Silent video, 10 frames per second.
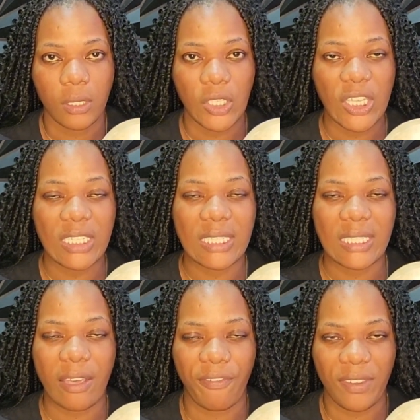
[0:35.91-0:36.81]
You're
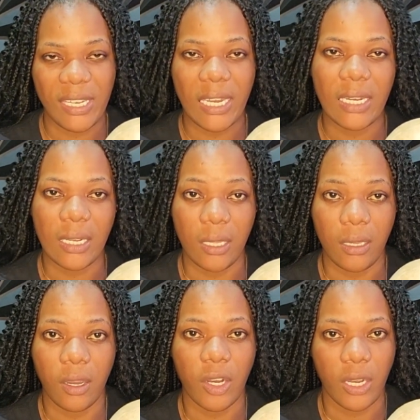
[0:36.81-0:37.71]

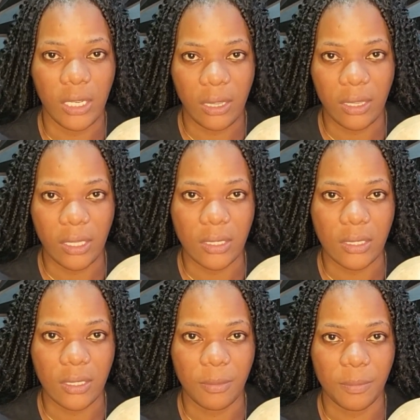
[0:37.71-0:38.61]
definitely gonna need this.